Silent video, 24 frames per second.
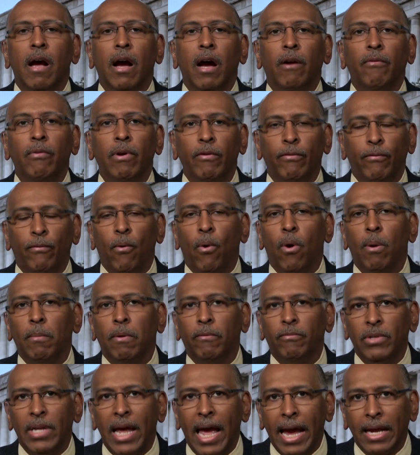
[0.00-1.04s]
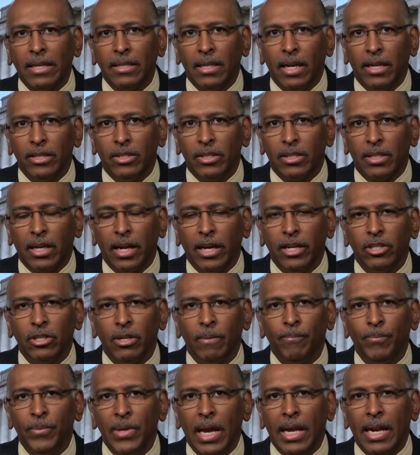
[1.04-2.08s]
a reform of tax
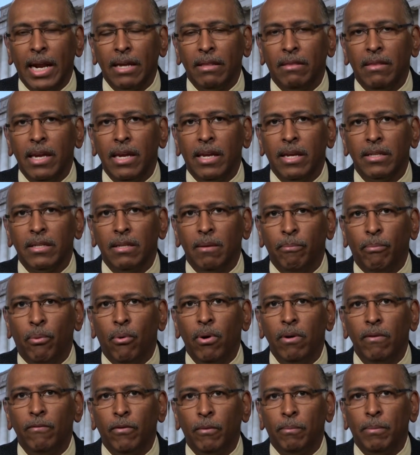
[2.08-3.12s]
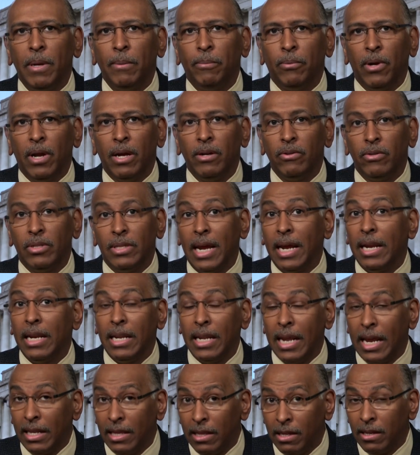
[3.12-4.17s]
legislation. And I think it's important for people to understand, and
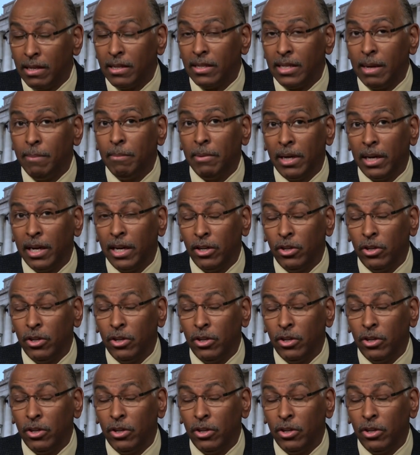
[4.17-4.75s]
they seemingly